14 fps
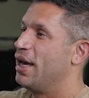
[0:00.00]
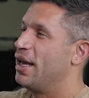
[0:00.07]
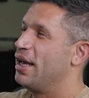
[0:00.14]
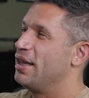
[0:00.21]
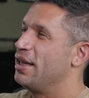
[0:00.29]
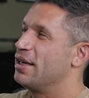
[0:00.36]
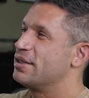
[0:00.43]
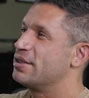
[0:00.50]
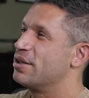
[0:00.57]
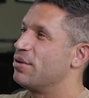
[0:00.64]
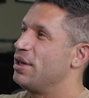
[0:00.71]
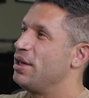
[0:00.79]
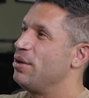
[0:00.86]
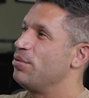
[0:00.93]
And I think
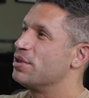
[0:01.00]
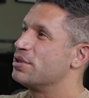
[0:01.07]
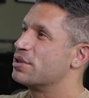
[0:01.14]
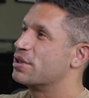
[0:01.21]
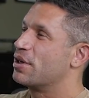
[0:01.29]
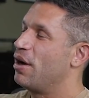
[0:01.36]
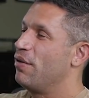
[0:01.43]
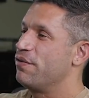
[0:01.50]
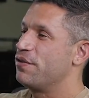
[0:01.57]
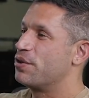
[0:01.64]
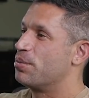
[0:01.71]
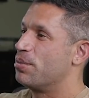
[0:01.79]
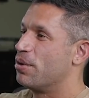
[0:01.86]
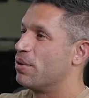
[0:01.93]
so he was
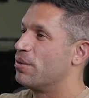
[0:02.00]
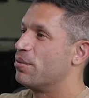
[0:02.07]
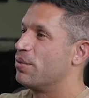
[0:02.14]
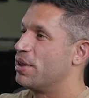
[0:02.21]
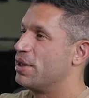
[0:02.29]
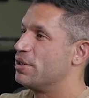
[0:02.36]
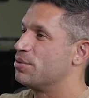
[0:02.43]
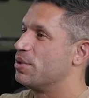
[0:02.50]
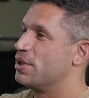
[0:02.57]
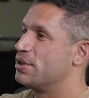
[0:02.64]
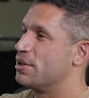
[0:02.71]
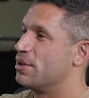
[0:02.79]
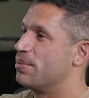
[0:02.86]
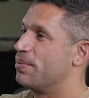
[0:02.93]
comfortable with his
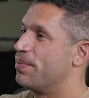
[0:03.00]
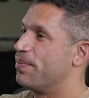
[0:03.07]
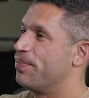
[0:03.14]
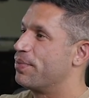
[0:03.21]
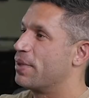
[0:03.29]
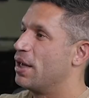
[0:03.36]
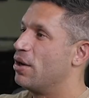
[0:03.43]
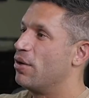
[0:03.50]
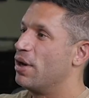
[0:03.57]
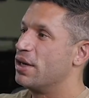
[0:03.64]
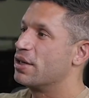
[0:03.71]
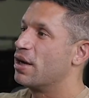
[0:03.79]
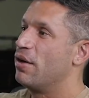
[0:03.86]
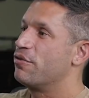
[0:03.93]
wisdom, you know,
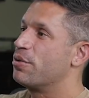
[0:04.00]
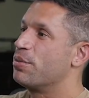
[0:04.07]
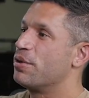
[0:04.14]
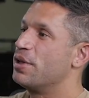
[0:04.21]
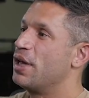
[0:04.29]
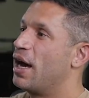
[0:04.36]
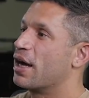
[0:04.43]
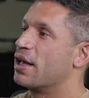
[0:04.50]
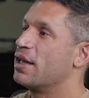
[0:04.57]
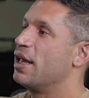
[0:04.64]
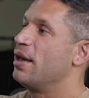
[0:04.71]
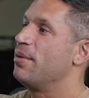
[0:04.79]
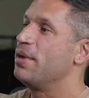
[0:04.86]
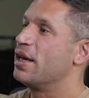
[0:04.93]
and comfortable not
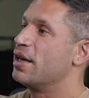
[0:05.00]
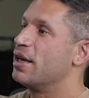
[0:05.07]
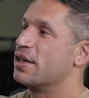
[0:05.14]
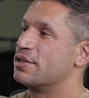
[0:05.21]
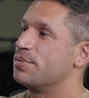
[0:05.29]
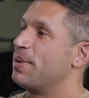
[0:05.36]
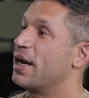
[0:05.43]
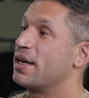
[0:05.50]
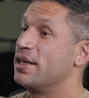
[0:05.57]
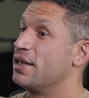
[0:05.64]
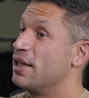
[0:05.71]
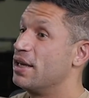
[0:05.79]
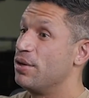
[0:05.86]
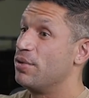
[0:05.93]
claiming and
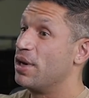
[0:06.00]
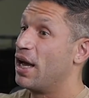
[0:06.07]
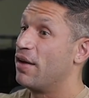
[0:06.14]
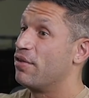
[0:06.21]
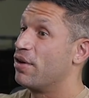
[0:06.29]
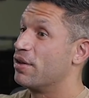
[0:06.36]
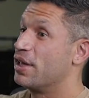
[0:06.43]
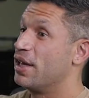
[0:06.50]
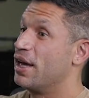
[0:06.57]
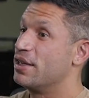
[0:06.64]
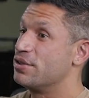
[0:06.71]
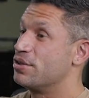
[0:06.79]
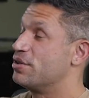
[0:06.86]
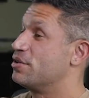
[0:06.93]
expecting that he would have all the
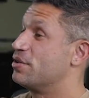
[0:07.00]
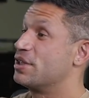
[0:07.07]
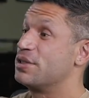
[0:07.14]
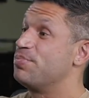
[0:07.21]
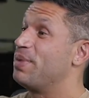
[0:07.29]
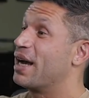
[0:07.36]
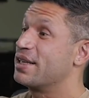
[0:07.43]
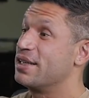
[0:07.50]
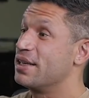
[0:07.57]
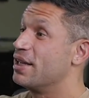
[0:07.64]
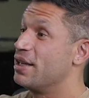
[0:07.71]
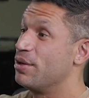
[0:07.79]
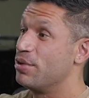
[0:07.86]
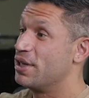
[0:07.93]
answers, or
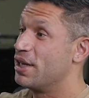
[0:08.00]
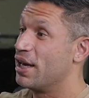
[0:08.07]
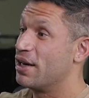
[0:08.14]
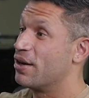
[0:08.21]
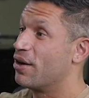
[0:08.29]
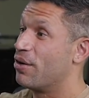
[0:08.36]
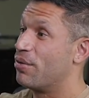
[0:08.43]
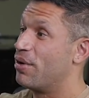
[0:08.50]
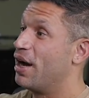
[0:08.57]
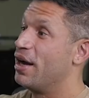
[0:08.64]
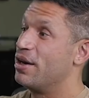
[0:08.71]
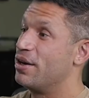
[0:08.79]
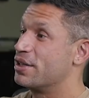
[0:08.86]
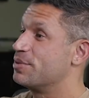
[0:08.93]
expecting that he would get it all
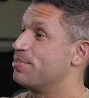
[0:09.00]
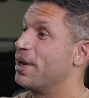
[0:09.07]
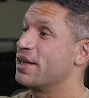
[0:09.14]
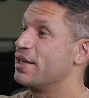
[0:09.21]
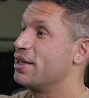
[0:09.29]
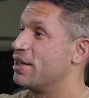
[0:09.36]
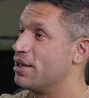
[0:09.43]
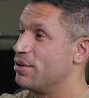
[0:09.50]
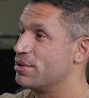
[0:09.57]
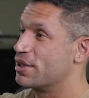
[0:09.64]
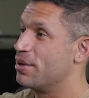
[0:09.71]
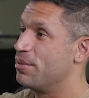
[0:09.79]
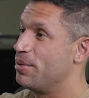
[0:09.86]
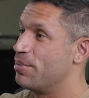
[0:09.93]
right, or expecting that he
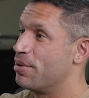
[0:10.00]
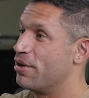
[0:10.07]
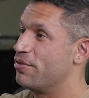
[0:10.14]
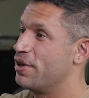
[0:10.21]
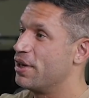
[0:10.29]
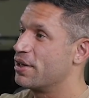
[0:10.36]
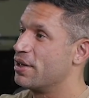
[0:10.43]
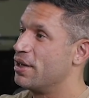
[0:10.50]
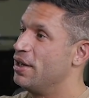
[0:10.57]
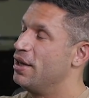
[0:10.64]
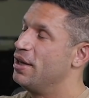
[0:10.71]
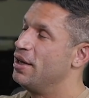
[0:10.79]
was going to be perfect.